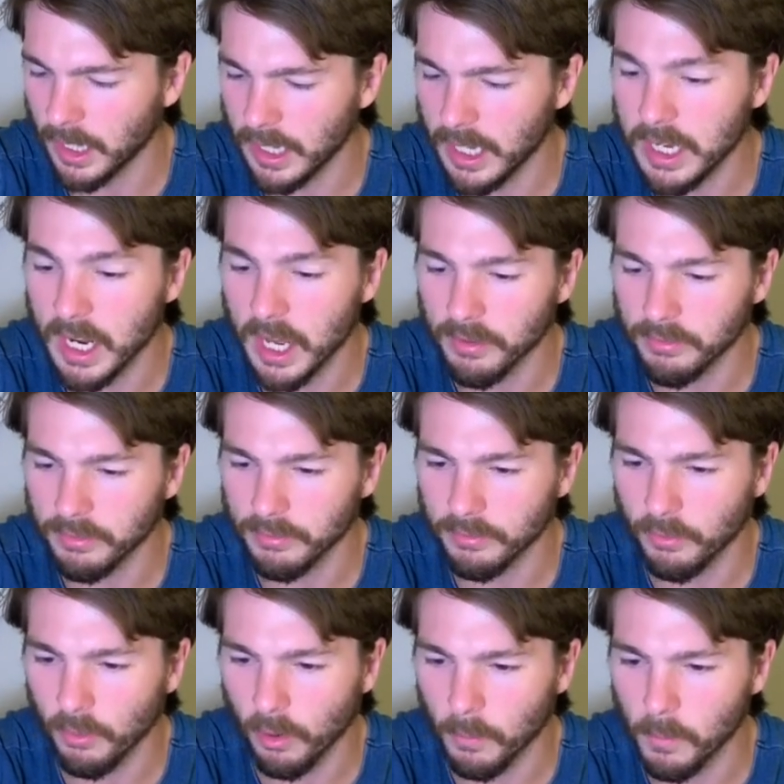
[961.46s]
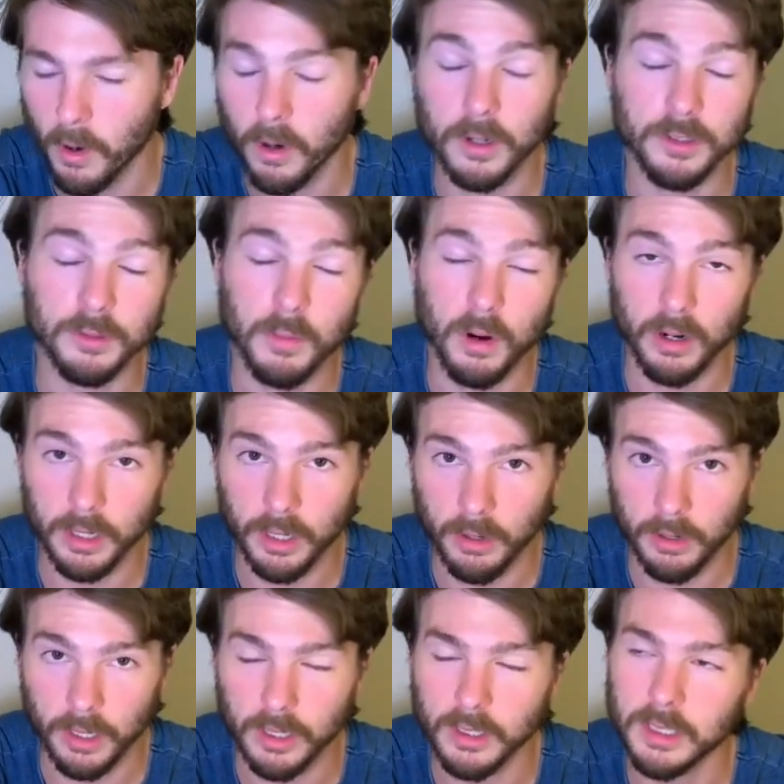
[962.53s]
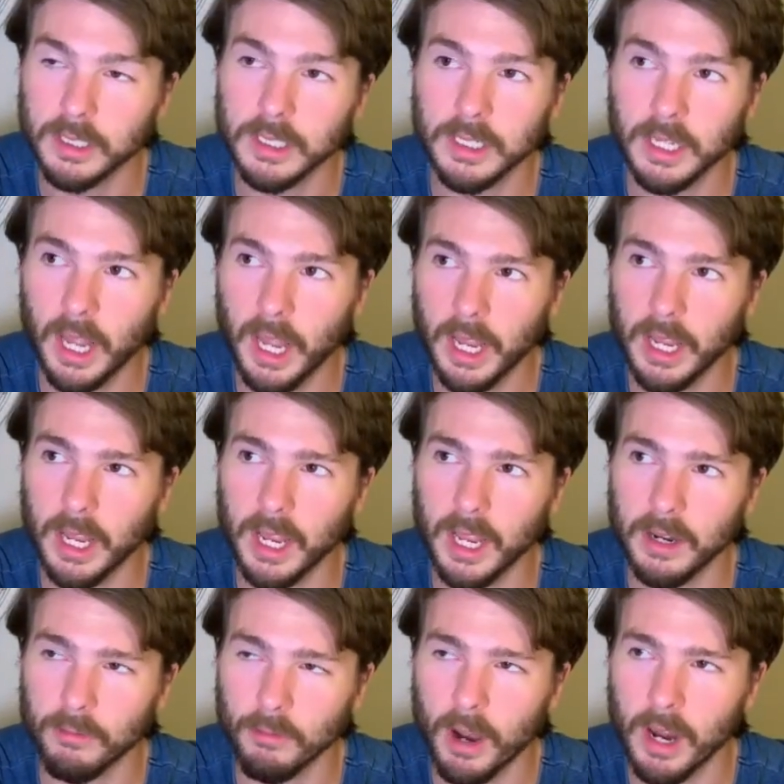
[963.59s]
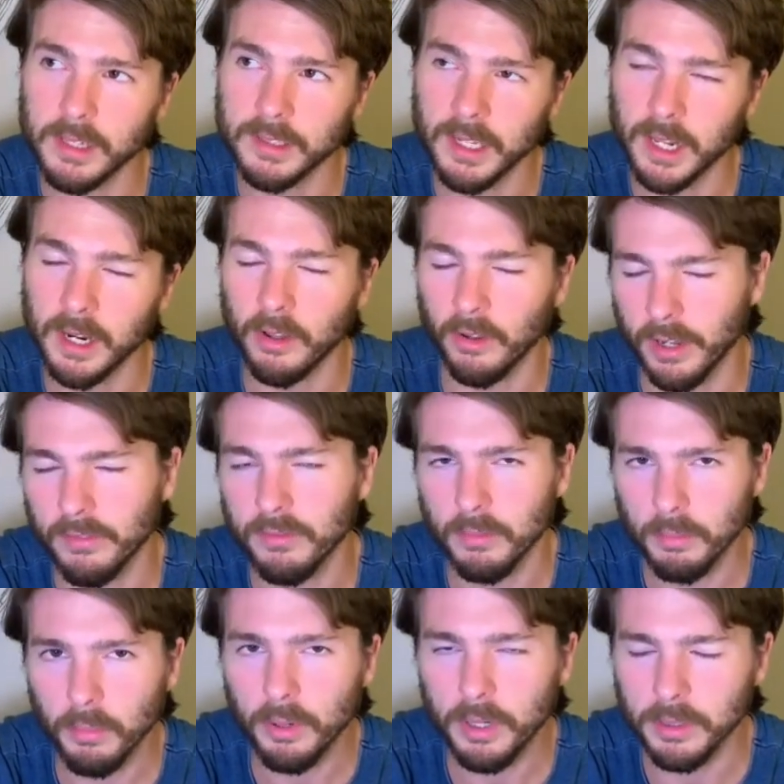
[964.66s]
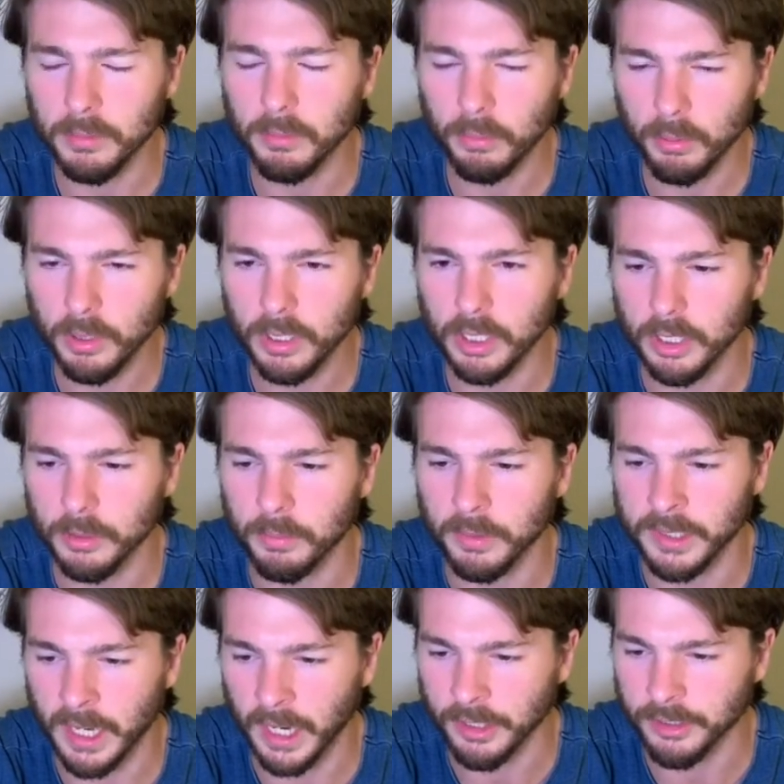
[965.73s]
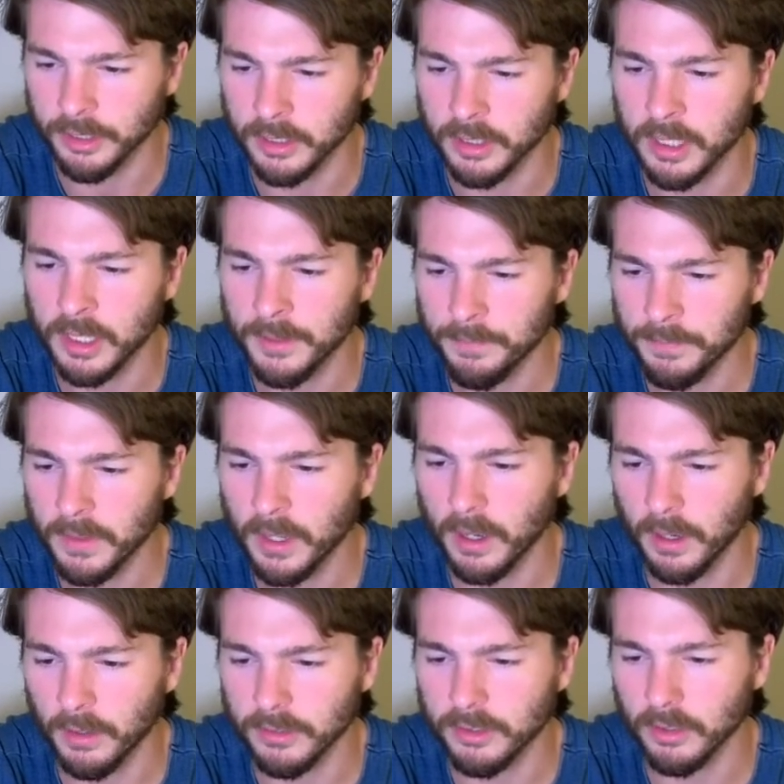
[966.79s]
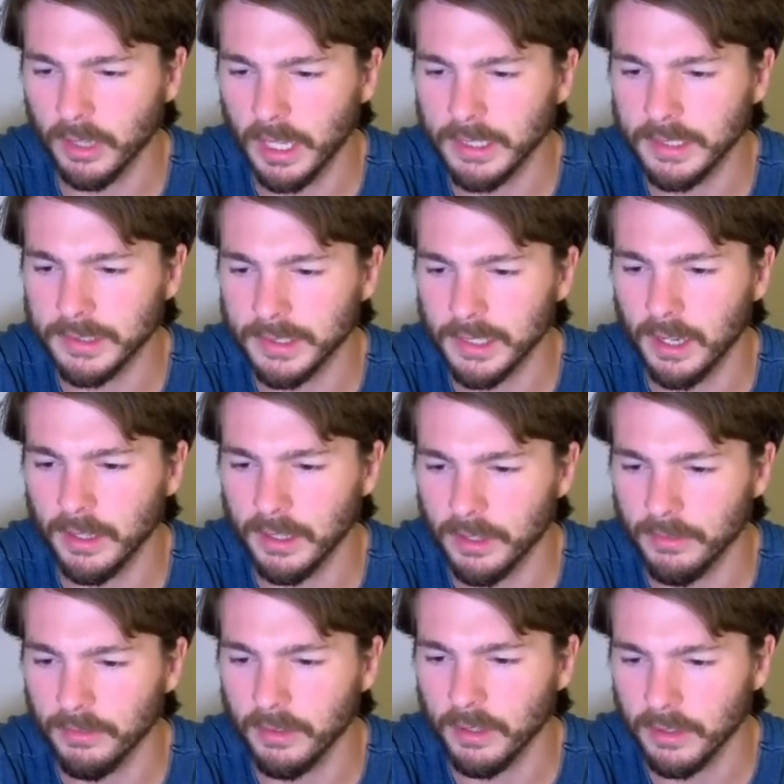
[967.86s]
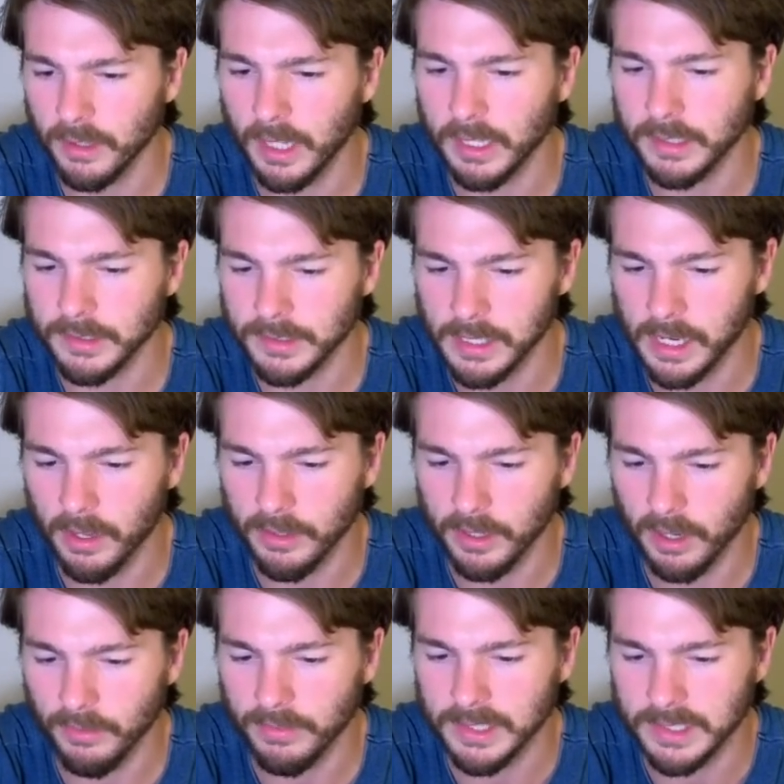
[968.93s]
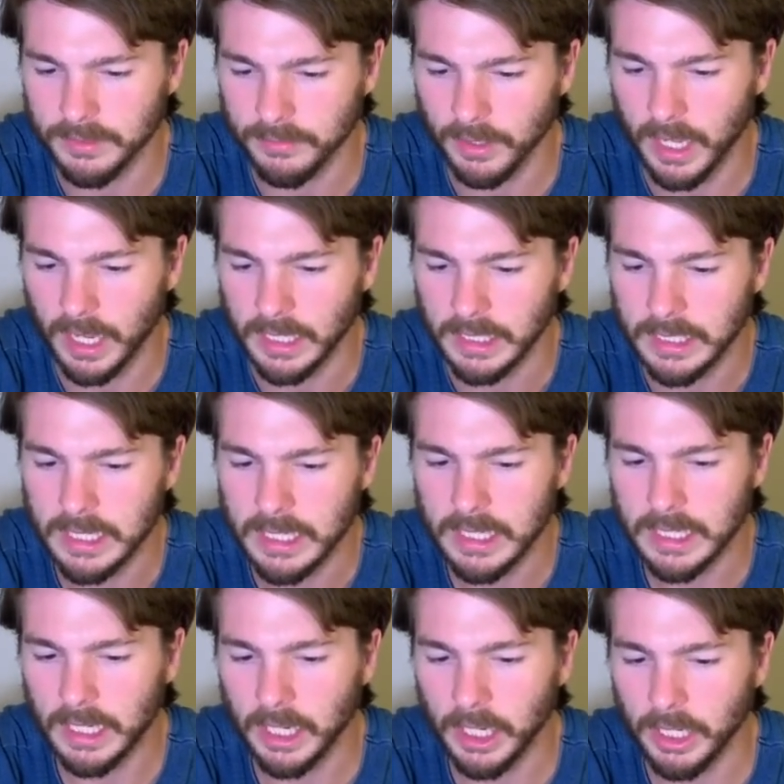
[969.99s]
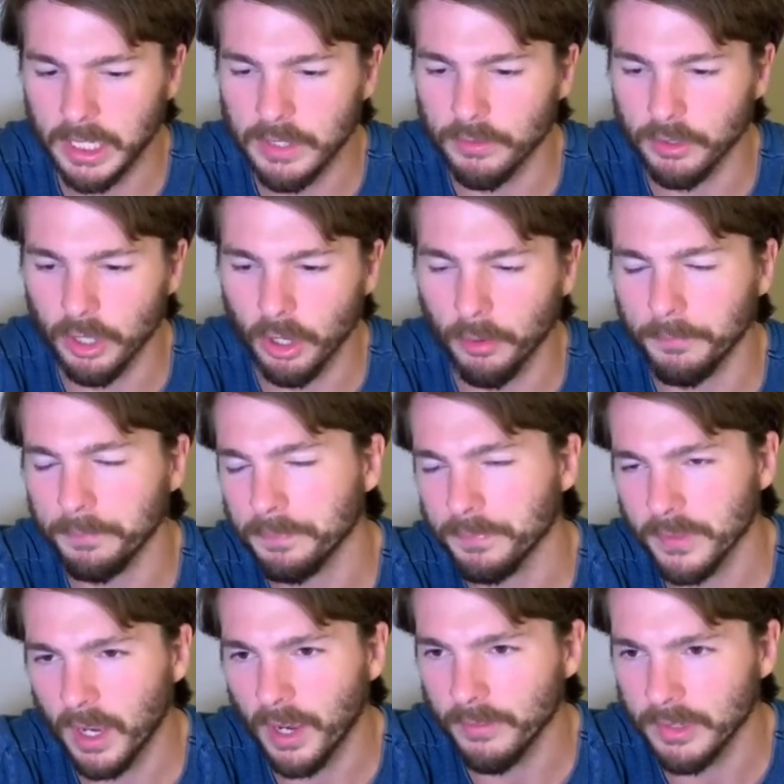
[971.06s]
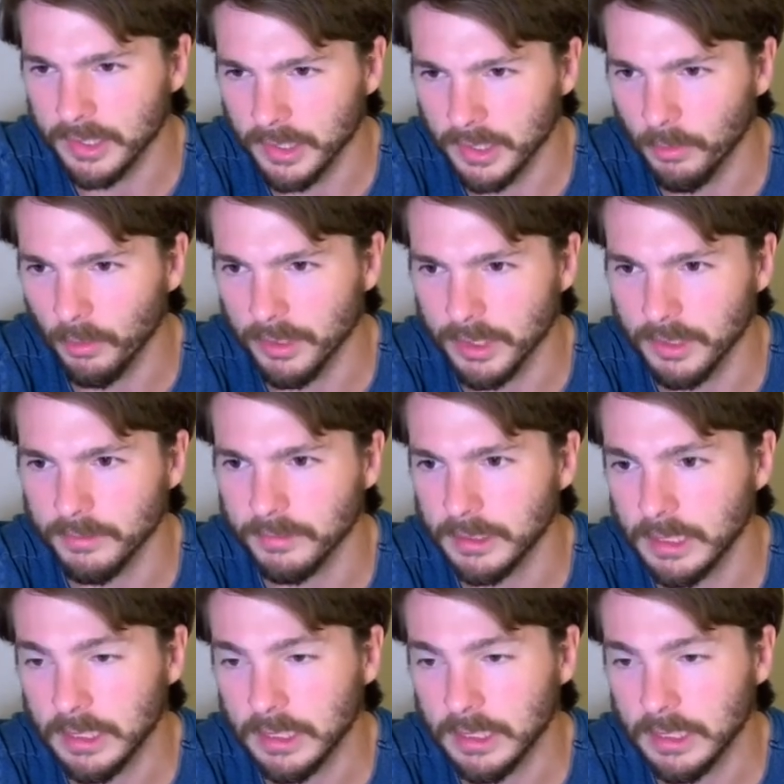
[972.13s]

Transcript: enough for Marcus Mariota and Ryan Tannehill to have pretty good protection. So like to see how the offensive line, even though obviously it wasn't